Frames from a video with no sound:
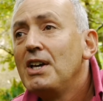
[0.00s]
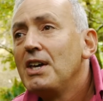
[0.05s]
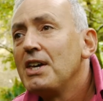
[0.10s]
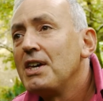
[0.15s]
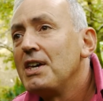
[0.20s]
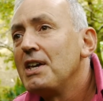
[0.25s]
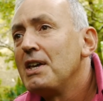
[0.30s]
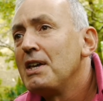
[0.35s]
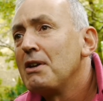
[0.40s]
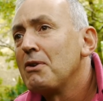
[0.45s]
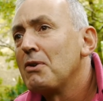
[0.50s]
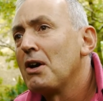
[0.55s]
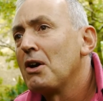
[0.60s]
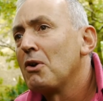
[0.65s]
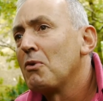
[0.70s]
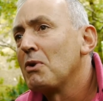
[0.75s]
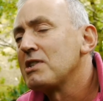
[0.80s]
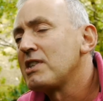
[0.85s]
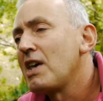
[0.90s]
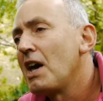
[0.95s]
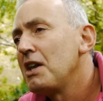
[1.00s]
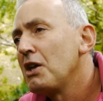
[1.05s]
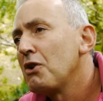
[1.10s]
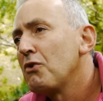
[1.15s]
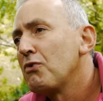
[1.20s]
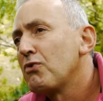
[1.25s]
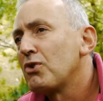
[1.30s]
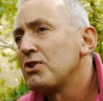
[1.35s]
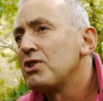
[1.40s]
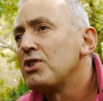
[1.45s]
He uh, was heading
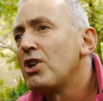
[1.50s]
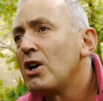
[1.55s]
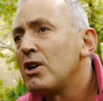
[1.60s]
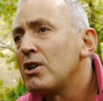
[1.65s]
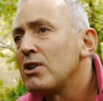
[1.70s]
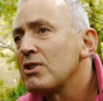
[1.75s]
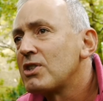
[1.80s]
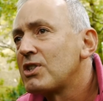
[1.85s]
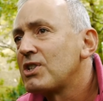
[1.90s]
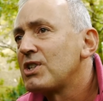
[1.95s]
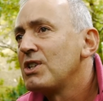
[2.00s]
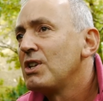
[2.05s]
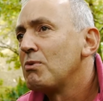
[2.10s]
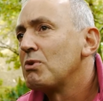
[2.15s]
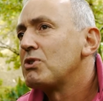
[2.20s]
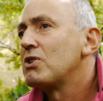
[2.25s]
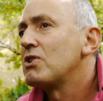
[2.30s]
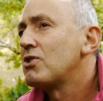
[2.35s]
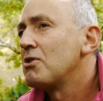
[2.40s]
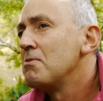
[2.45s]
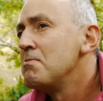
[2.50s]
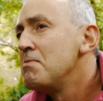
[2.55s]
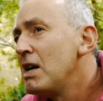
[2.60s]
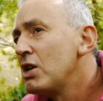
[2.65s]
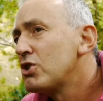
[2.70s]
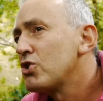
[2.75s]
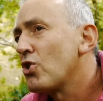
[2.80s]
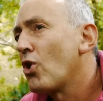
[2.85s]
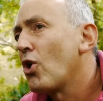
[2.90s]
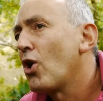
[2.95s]
for Nantes, which is the
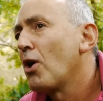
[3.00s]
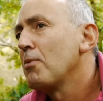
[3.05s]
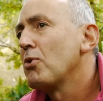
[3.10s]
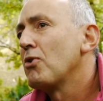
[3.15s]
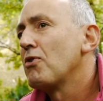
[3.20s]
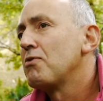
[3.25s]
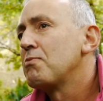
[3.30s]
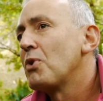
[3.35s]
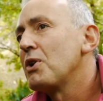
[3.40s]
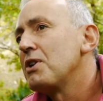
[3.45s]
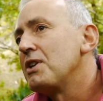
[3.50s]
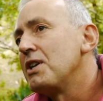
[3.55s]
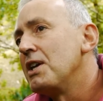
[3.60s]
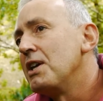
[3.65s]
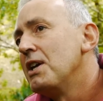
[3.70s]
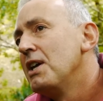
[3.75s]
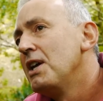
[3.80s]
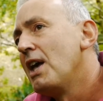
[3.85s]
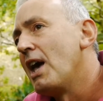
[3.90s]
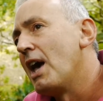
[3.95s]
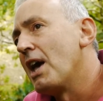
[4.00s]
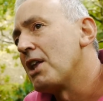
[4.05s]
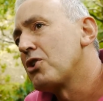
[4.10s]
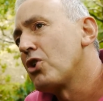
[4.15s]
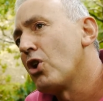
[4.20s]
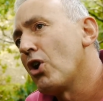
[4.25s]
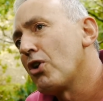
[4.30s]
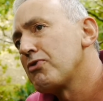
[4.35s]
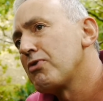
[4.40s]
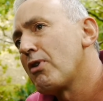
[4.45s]
major harbor of Brittany, and
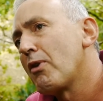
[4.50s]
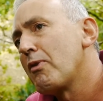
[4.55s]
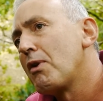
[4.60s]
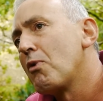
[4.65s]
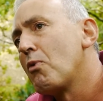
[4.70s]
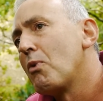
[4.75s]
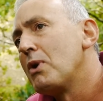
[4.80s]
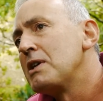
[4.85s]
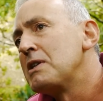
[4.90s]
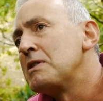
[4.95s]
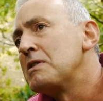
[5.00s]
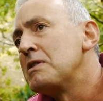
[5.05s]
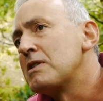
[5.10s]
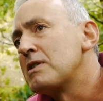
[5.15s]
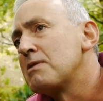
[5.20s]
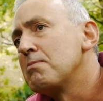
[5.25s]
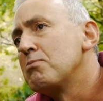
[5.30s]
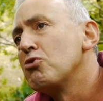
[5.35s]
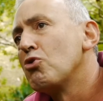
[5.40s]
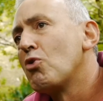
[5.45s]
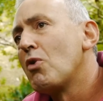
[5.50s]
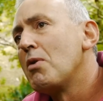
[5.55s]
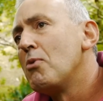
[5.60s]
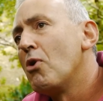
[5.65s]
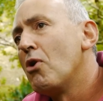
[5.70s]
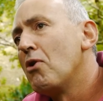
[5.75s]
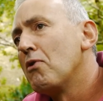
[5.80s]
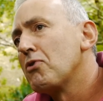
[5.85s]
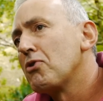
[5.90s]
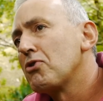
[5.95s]
contrary winds blew him
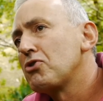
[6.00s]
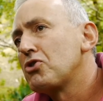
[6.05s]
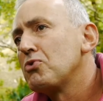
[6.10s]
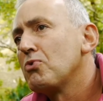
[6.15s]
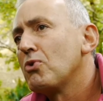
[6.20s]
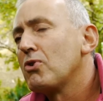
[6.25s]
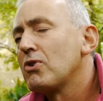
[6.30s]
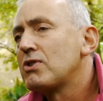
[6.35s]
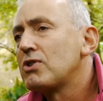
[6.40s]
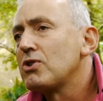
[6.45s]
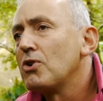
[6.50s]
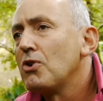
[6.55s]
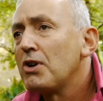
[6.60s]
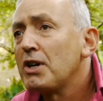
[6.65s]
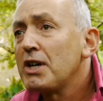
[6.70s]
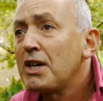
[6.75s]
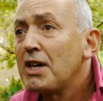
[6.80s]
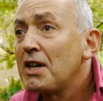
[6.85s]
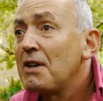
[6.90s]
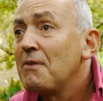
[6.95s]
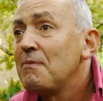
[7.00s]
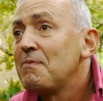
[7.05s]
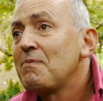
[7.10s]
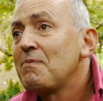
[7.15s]
over towards Auray.